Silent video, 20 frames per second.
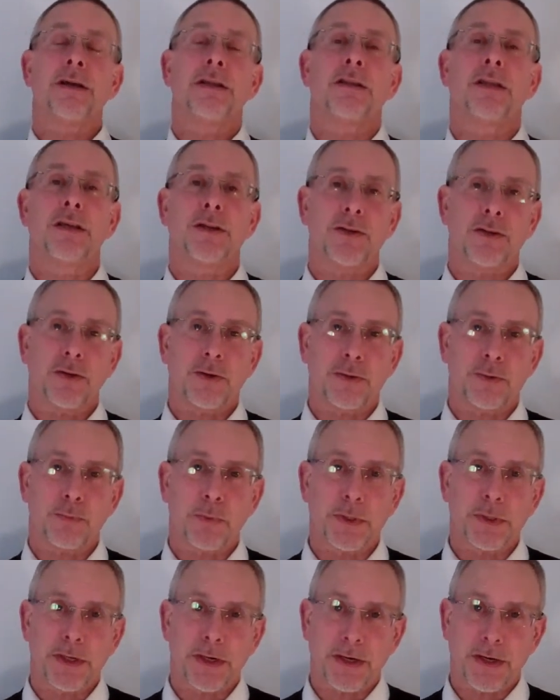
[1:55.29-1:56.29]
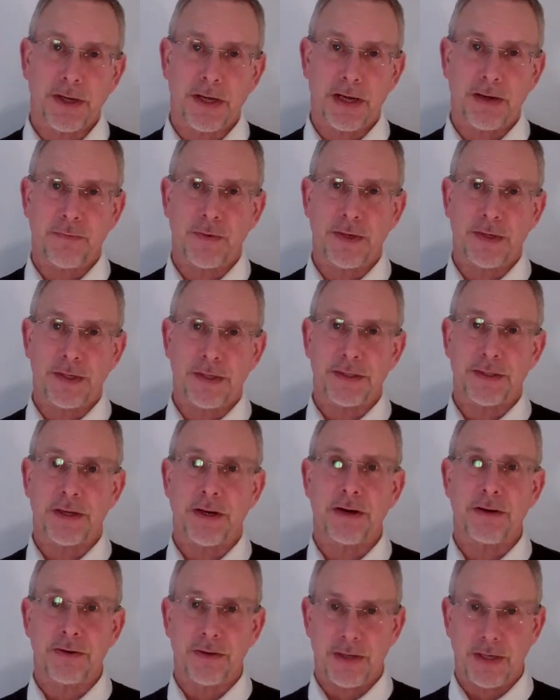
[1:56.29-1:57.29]
that shows what their coverages
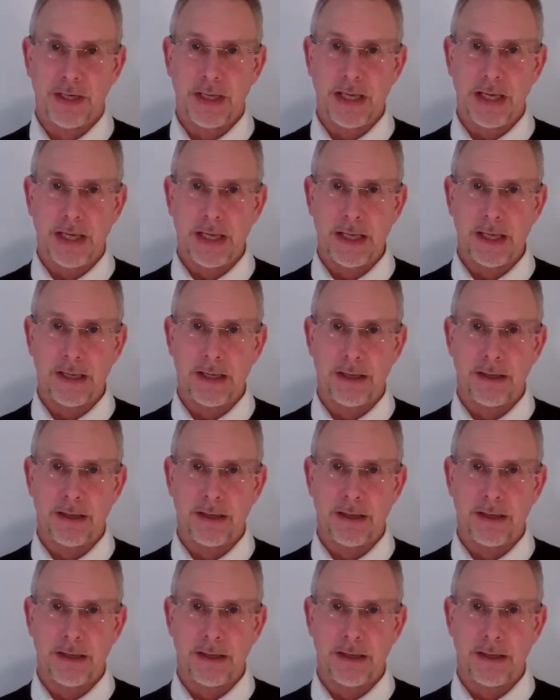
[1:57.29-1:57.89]
are today.